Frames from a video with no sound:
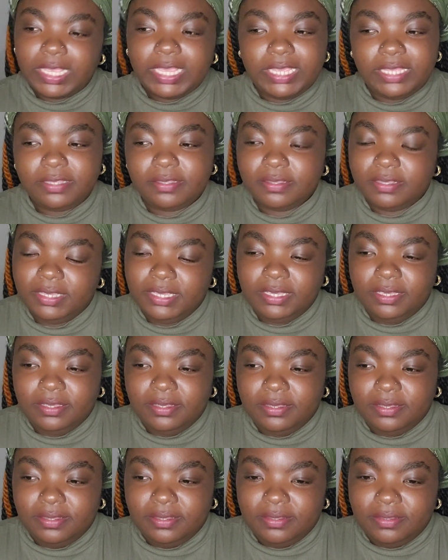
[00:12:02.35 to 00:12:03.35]
Like,
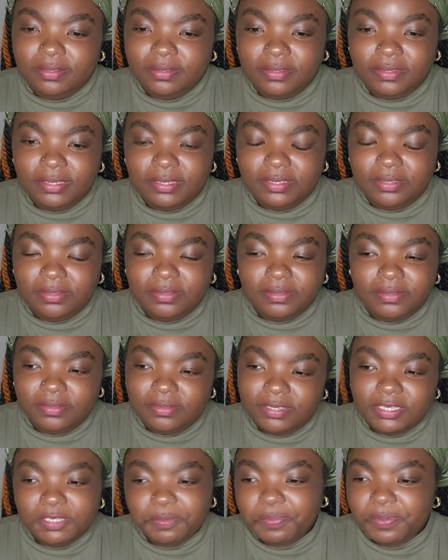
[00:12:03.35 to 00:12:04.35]

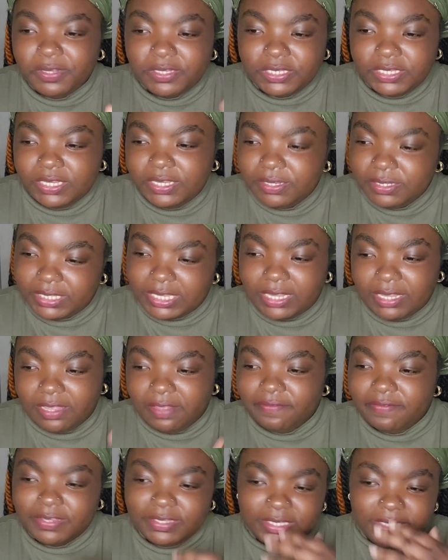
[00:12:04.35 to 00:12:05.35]
this person hears that
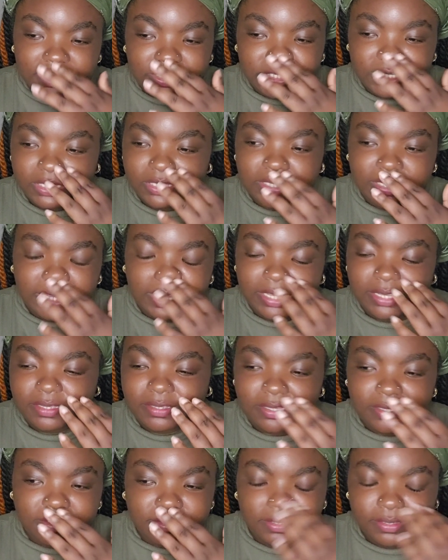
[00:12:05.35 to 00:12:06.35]
conversation a
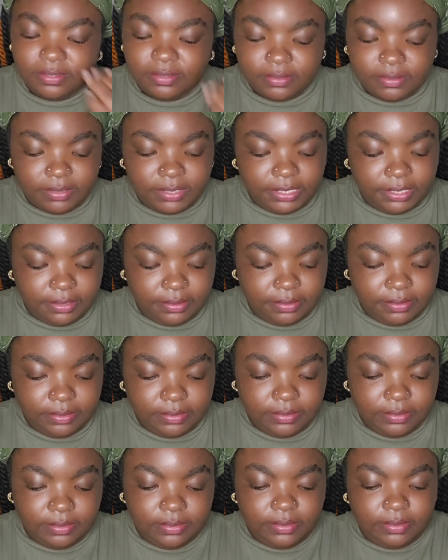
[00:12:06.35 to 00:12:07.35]
lot, okay?
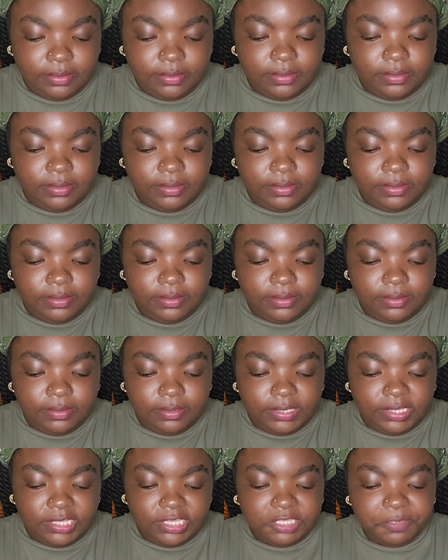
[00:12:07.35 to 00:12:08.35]

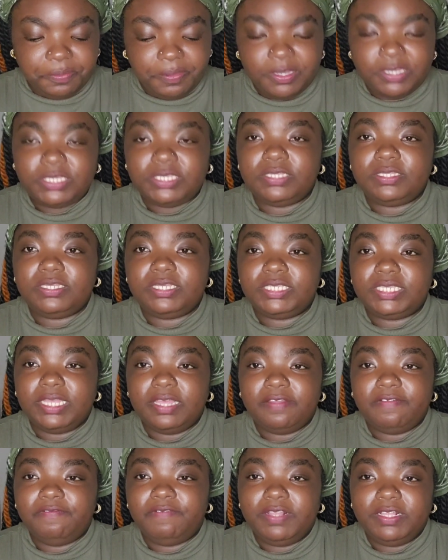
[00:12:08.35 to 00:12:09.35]
This person does
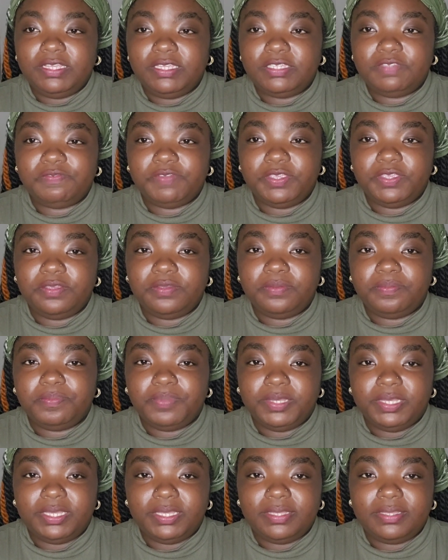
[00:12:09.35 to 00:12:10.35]
have feelings for you,
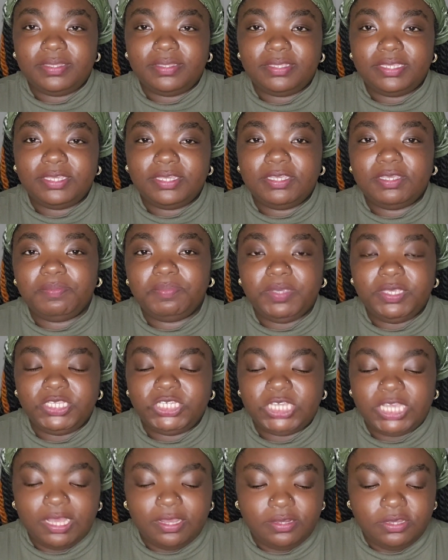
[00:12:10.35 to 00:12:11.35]
but it could be
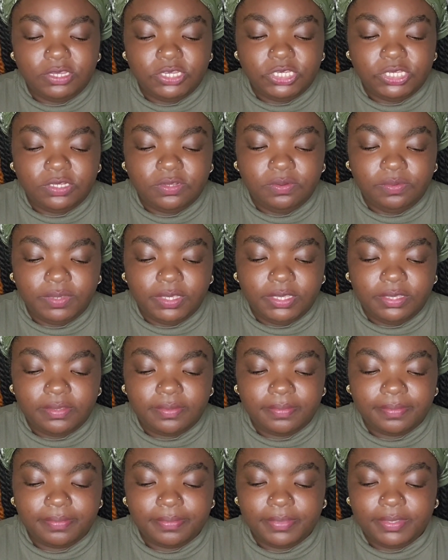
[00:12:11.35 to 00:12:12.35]
childish in a way.